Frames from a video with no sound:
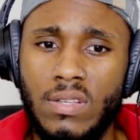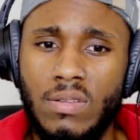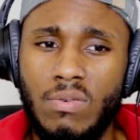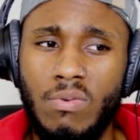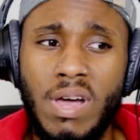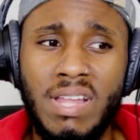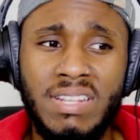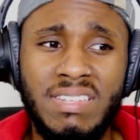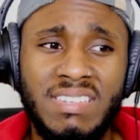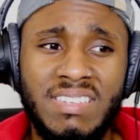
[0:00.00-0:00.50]

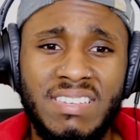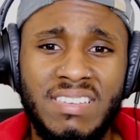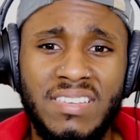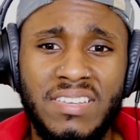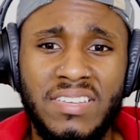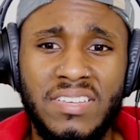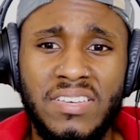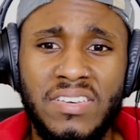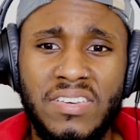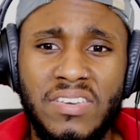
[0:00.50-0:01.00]
What?
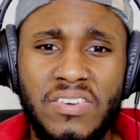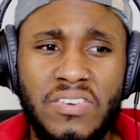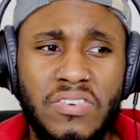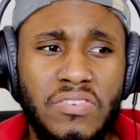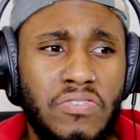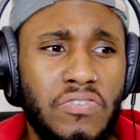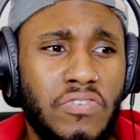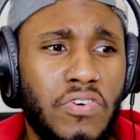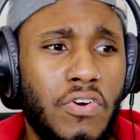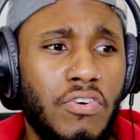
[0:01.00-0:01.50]

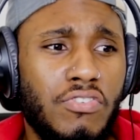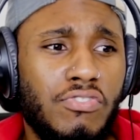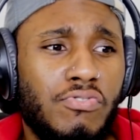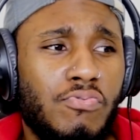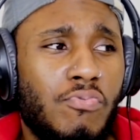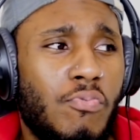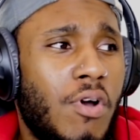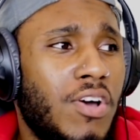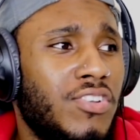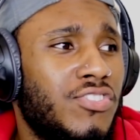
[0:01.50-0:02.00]
Who goes
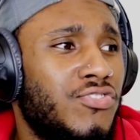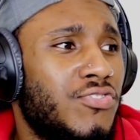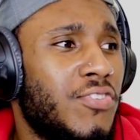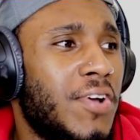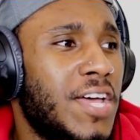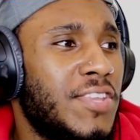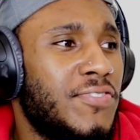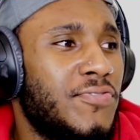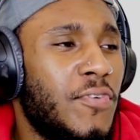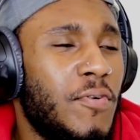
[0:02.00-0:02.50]
to watch
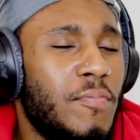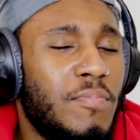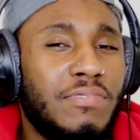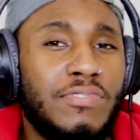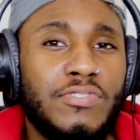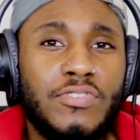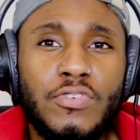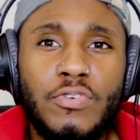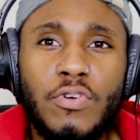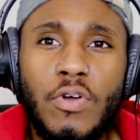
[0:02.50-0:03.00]

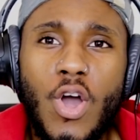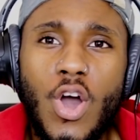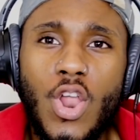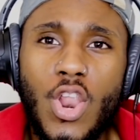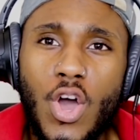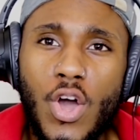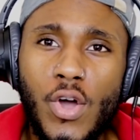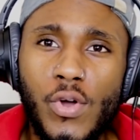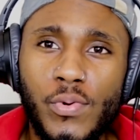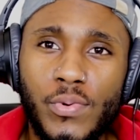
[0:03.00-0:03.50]
Transformers 2
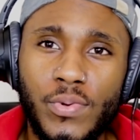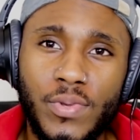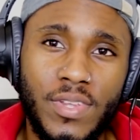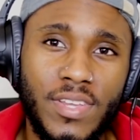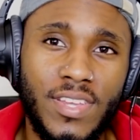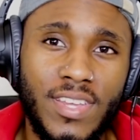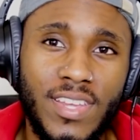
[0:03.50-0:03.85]
alone?